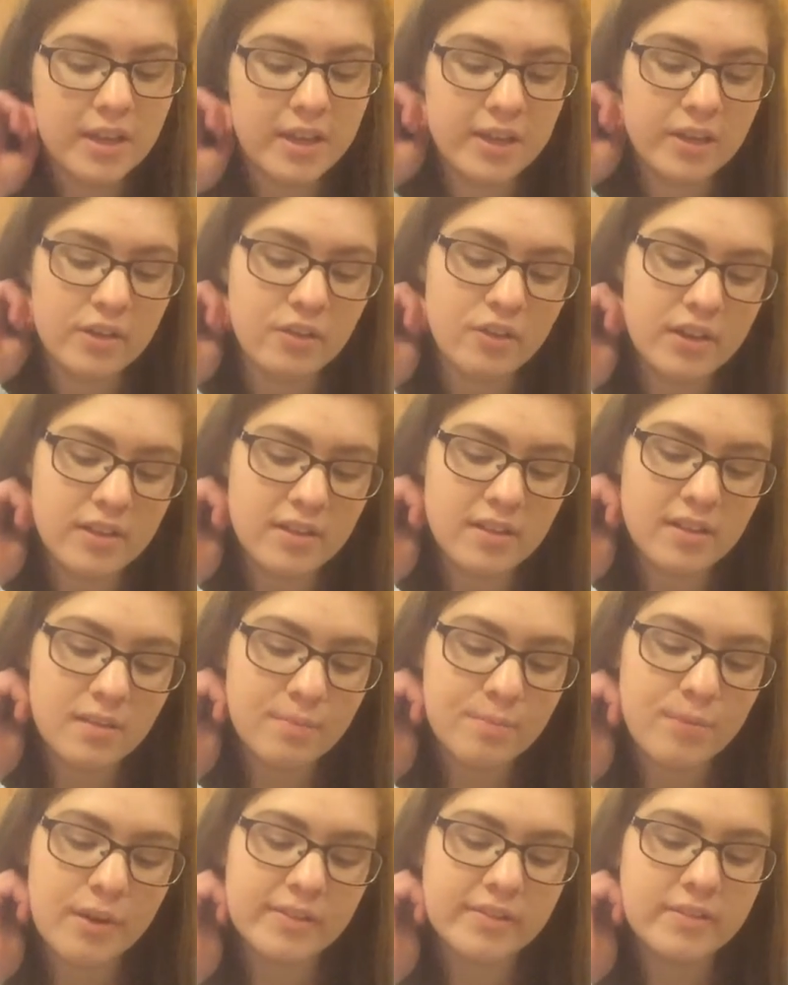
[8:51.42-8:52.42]
It increases
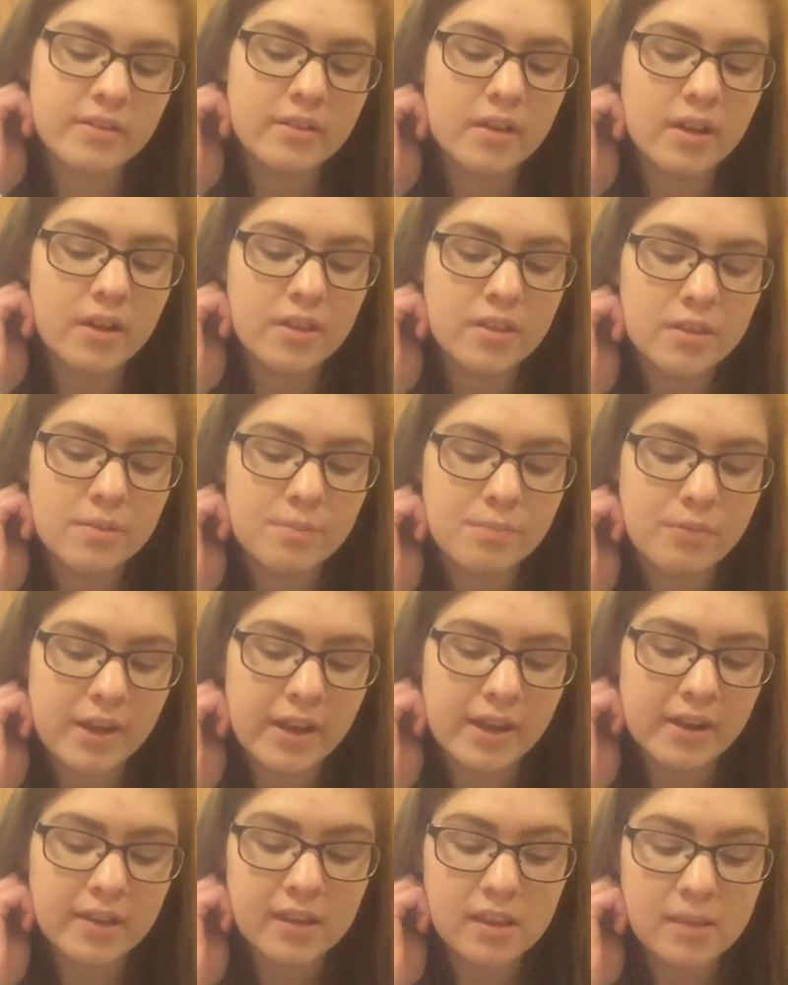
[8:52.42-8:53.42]
pressure on the
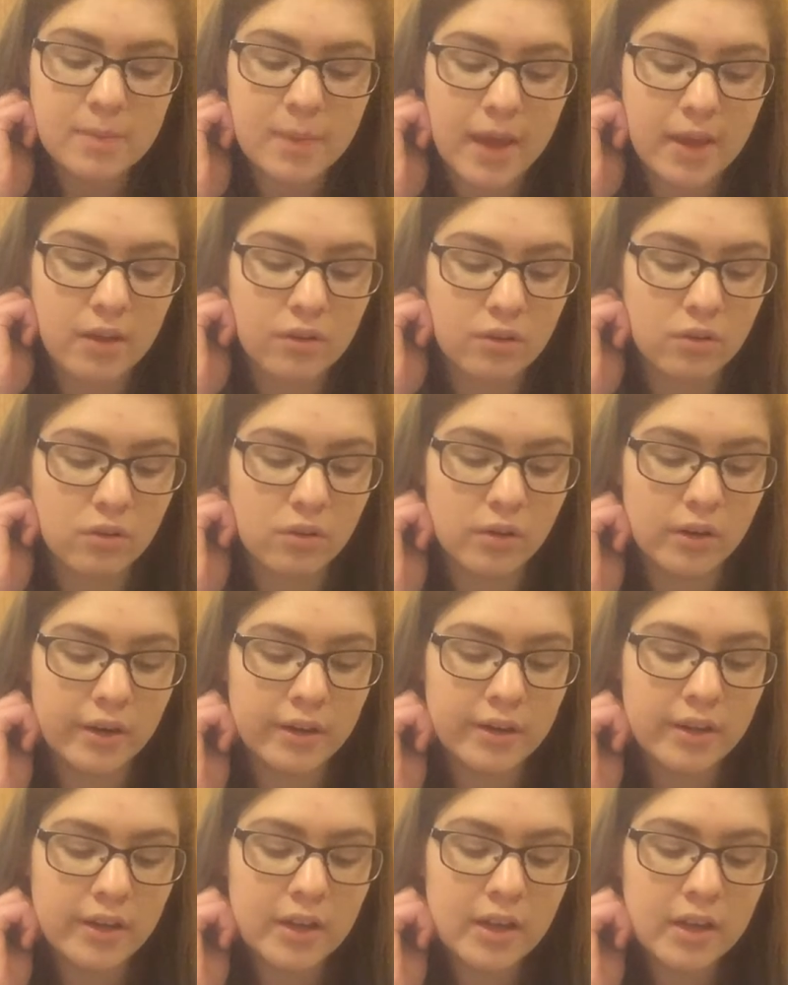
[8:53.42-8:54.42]
brain and spinal
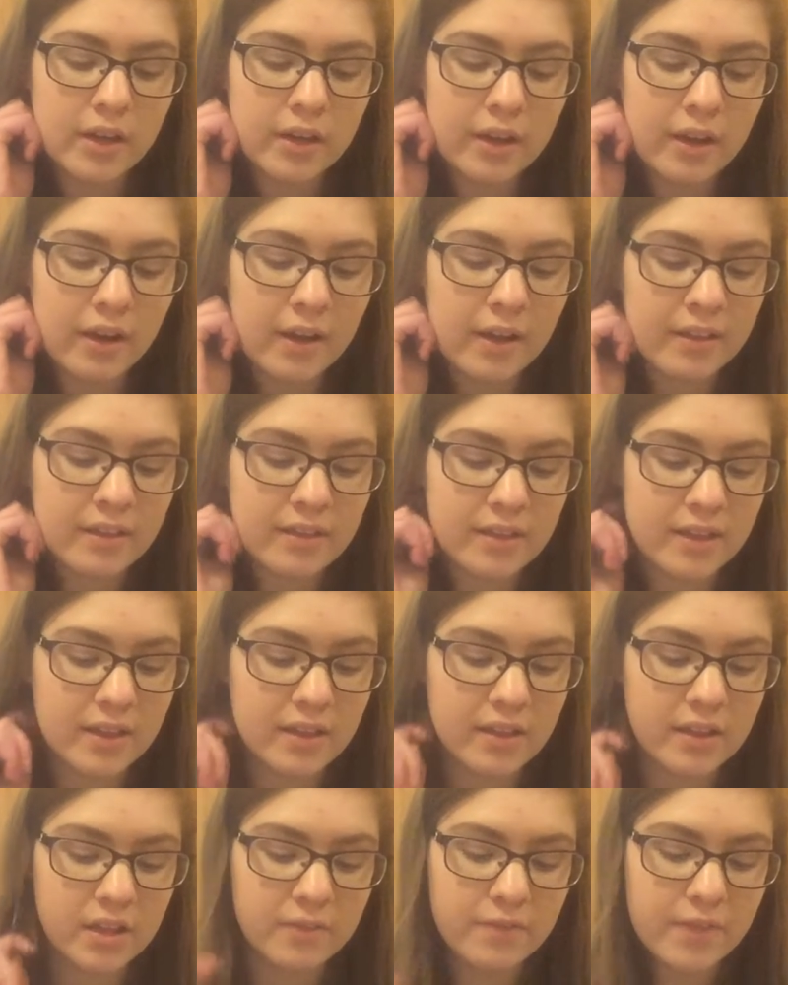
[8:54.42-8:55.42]
cord,
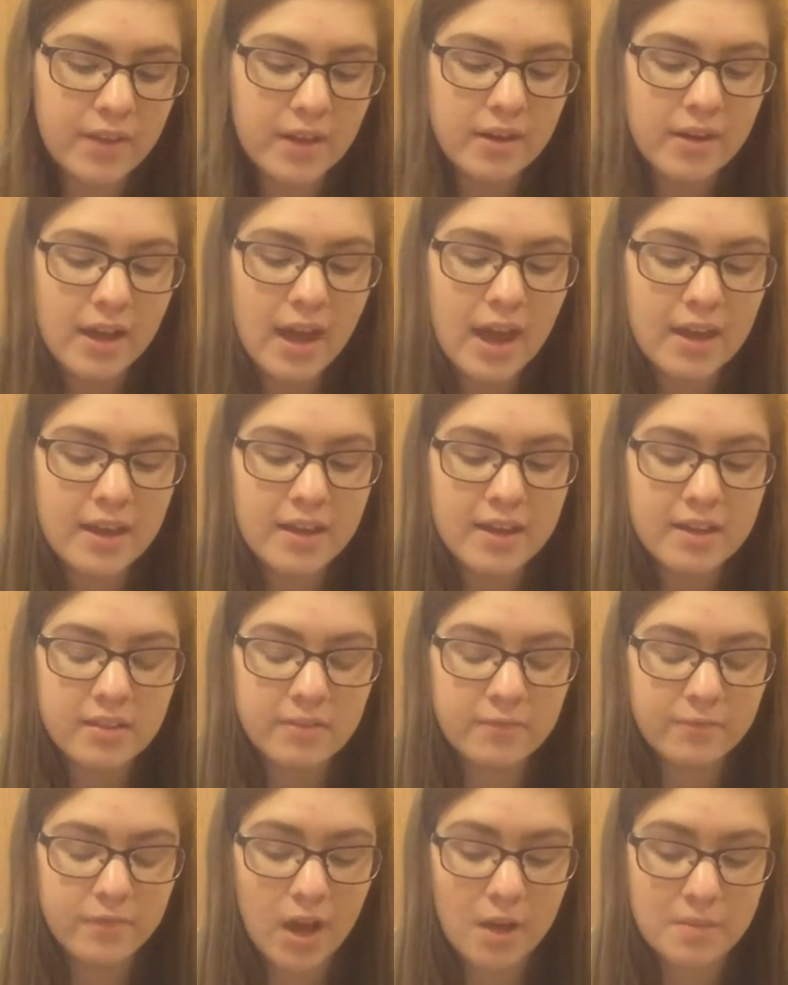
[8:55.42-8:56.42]
causing severe headaches
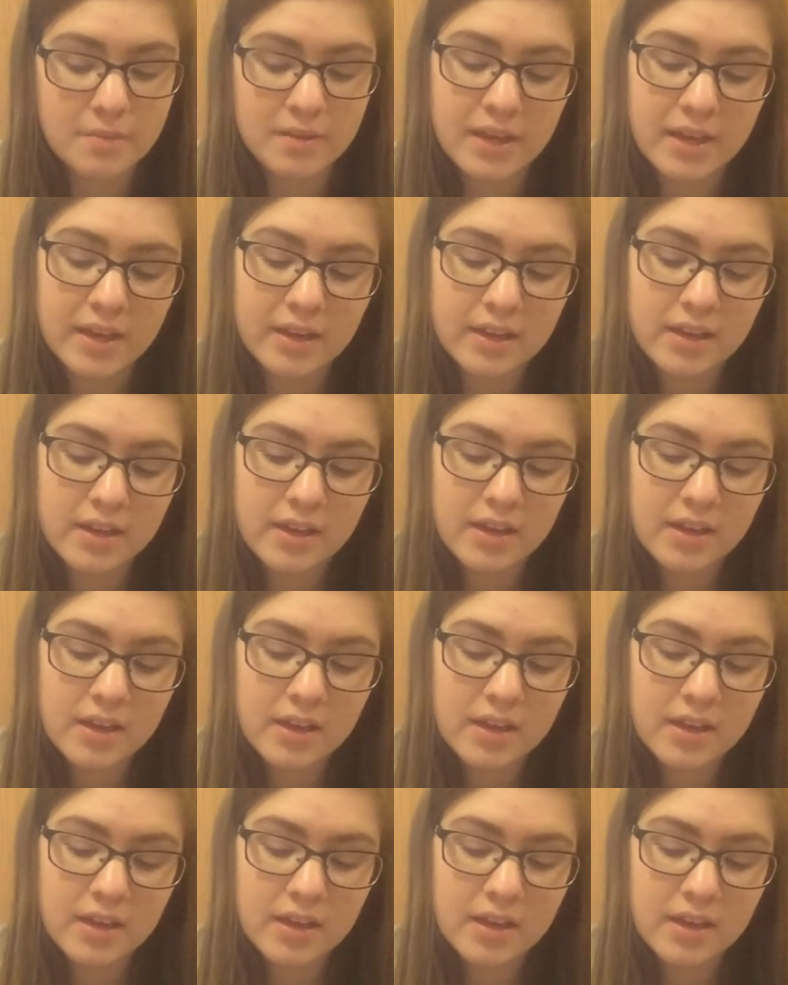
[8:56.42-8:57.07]
and vomiting.